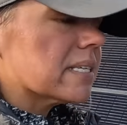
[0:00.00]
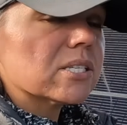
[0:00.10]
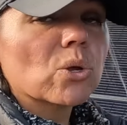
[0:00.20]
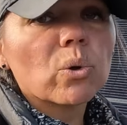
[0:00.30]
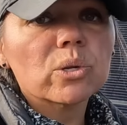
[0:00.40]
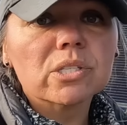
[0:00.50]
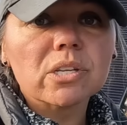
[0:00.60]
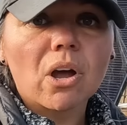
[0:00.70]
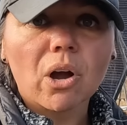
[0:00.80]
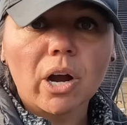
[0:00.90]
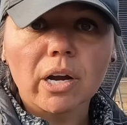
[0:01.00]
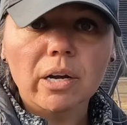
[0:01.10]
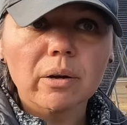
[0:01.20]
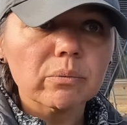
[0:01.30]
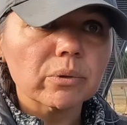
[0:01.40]
these holes are
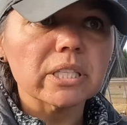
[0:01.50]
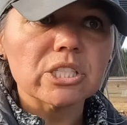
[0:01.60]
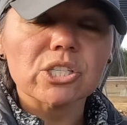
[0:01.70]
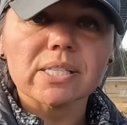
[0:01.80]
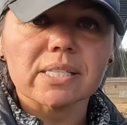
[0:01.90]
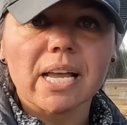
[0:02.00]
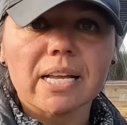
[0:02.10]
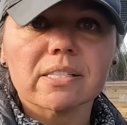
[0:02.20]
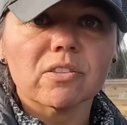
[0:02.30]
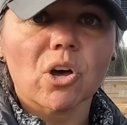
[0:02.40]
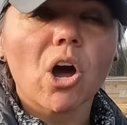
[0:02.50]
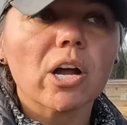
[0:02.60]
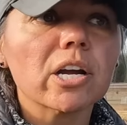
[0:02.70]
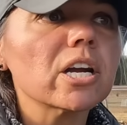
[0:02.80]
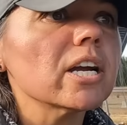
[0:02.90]
really just the size of the
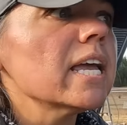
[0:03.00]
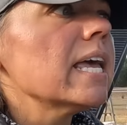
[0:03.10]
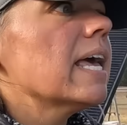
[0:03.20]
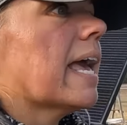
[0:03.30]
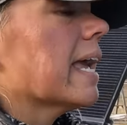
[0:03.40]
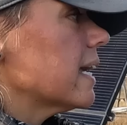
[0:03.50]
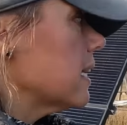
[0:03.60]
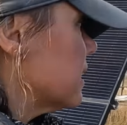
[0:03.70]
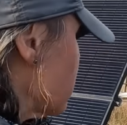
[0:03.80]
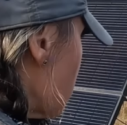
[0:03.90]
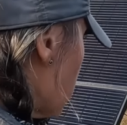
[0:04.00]
auger. And